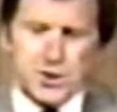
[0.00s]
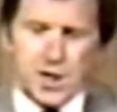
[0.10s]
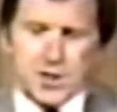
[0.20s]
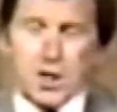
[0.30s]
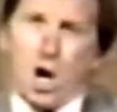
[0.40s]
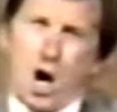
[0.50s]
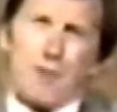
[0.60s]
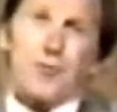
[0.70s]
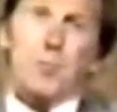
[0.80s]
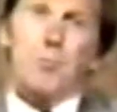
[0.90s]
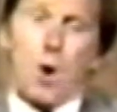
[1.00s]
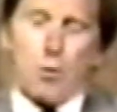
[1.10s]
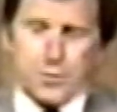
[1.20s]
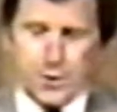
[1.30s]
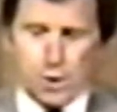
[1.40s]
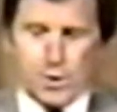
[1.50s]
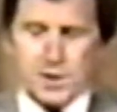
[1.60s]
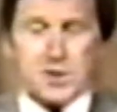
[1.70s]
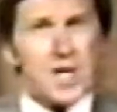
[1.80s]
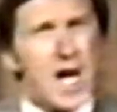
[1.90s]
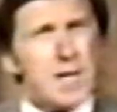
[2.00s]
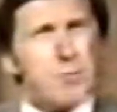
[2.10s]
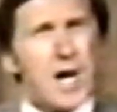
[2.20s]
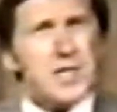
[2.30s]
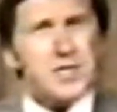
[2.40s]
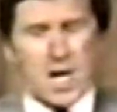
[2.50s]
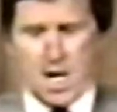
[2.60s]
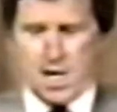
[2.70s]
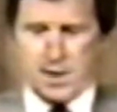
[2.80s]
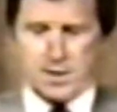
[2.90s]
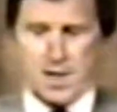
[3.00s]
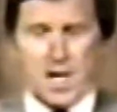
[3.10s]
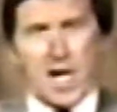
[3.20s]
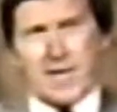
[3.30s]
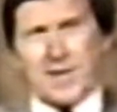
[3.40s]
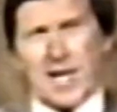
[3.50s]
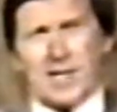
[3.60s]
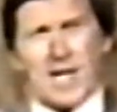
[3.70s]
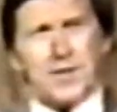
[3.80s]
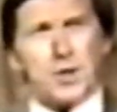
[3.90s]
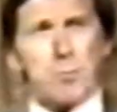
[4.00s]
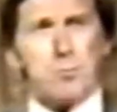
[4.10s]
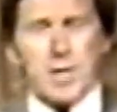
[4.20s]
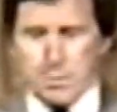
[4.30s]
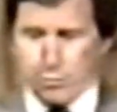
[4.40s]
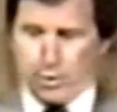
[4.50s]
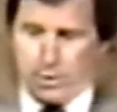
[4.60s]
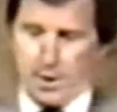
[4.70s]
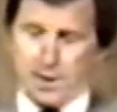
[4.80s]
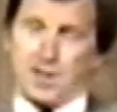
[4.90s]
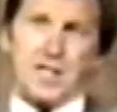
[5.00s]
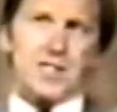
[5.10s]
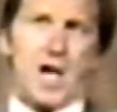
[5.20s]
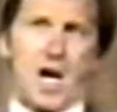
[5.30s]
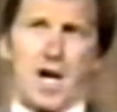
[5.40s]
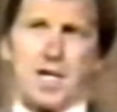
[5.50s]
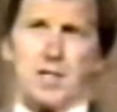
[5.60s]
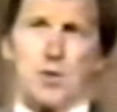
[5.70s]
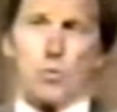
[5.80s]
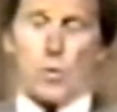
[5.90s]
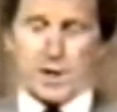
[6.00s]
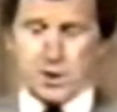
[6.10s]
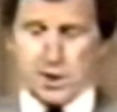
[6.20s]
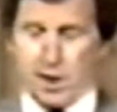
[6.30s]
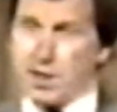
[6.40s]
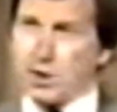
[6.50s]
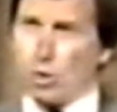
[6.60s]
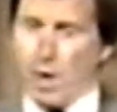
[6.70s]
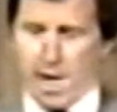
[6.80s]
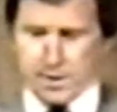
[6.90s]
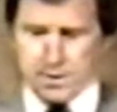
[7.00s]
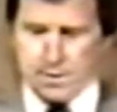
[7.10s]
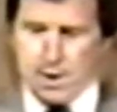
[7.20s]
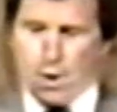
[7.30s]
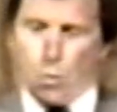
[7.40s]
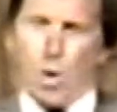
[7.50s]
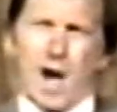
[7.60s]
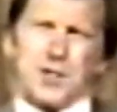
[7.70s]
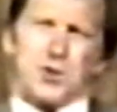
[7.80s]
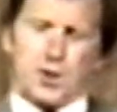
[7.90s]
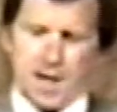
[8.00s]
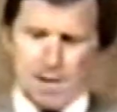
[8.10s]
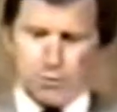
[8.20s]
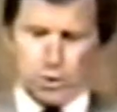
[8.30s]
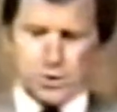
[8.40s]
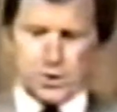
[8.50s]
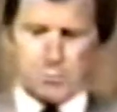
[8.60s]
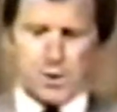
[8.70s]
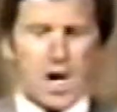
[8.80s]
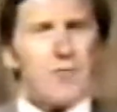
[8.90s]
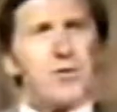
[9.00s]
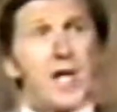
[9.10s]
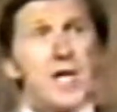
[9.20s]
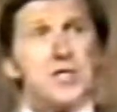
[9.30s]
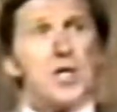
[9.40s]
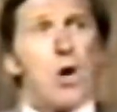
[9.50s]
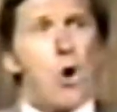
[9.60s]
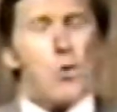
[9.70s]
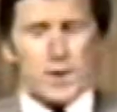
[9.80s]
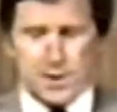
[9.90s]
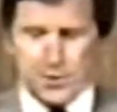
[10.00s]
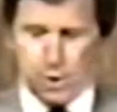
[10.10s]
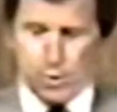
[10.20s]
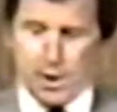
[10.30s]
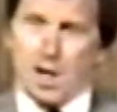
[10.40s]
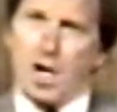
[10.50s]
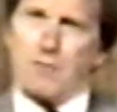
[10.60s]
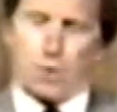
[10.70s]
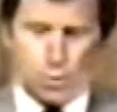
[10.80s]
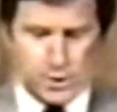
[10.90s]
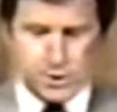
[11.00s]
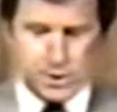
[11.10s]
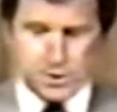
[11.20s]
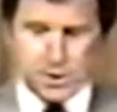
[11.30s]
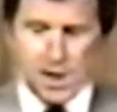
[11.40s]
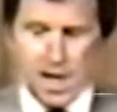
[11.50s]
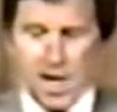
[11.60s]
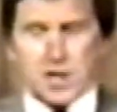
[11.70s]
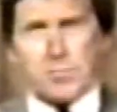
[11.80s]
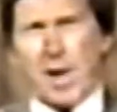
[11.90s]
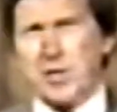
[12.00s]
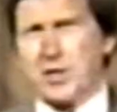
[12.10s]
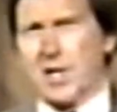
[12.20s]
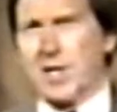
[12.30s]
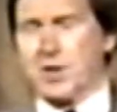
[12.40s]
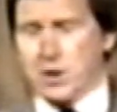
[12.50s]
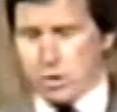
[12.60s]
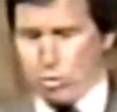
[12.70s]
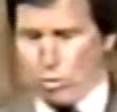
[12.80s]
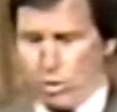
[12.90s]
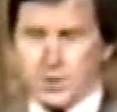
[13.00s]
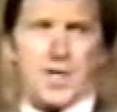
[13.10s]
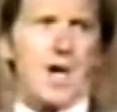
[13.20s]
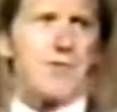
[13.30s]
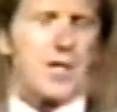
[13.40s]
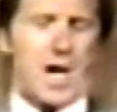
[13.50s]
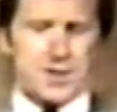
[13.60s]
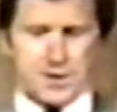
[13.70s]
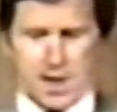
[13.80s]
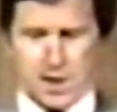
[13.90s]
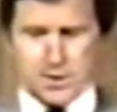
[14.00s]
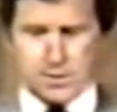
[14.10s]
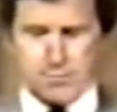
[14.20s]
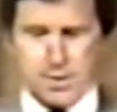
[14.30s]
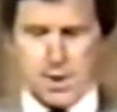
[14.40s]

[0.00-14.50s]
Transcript: just offer both theories side by side and then let the people decide which is correct? Why should evolution be offered as the only theory of origins, especially in the schools of the United States?